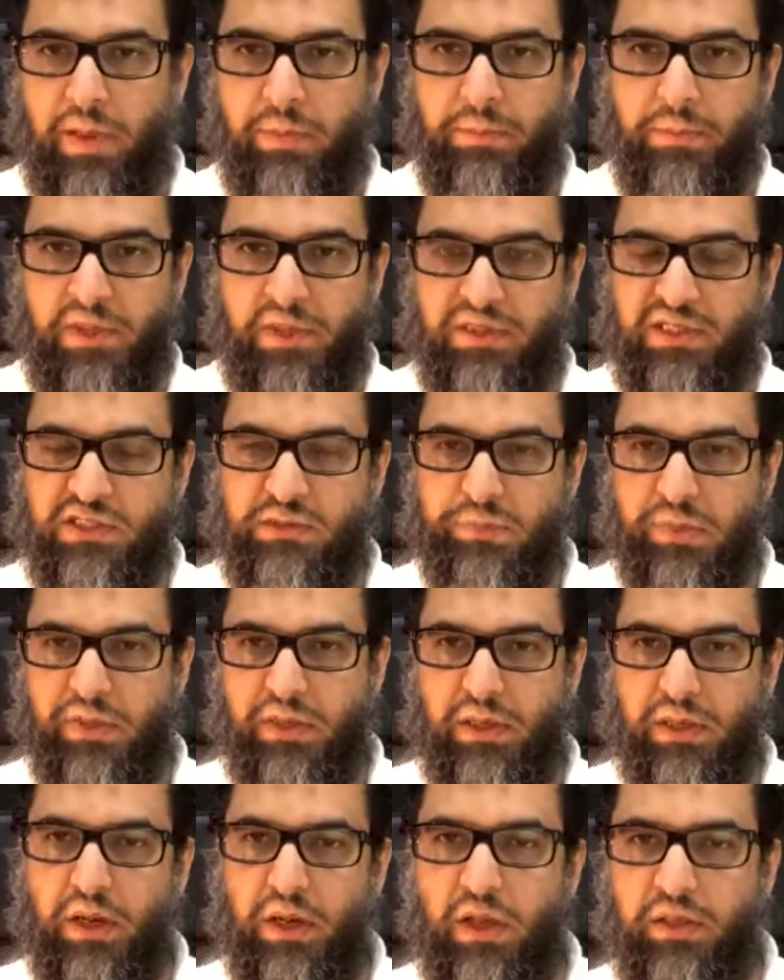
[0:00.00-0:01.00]
remember this
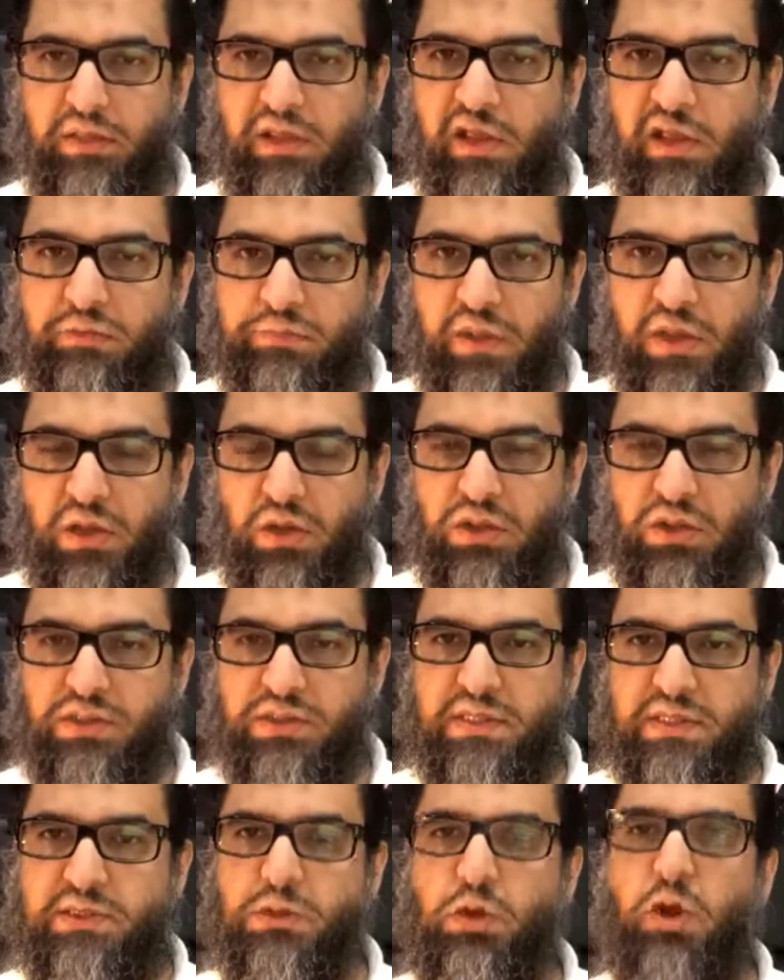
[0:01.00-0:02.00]
particular hadith,
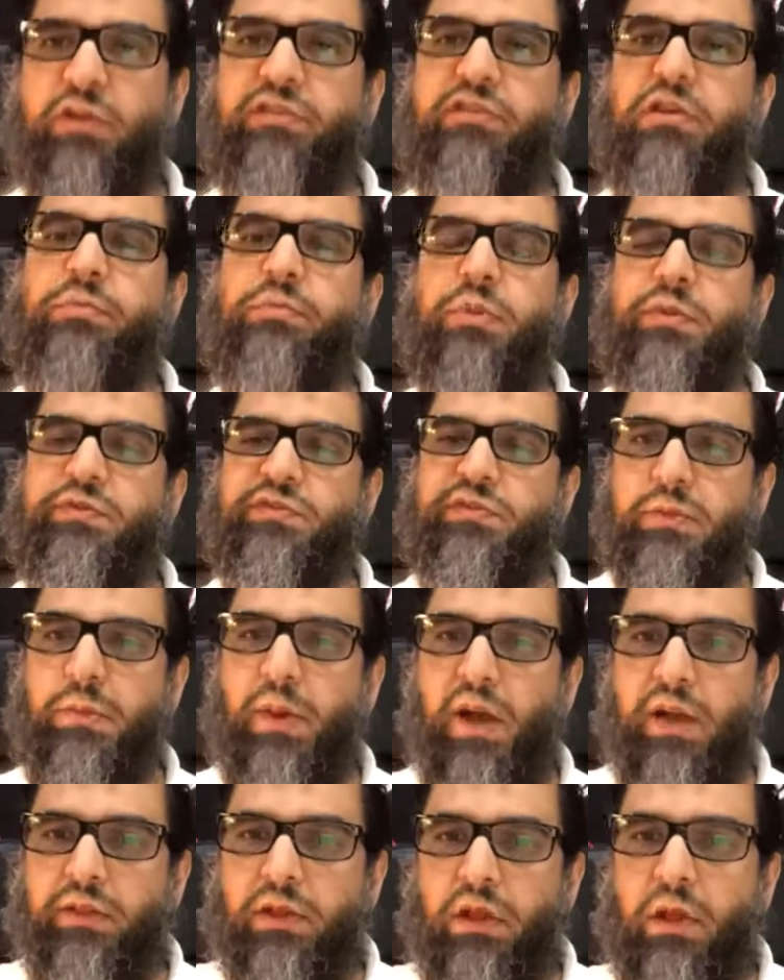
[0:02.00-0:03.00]
because this concept of Jama'ah,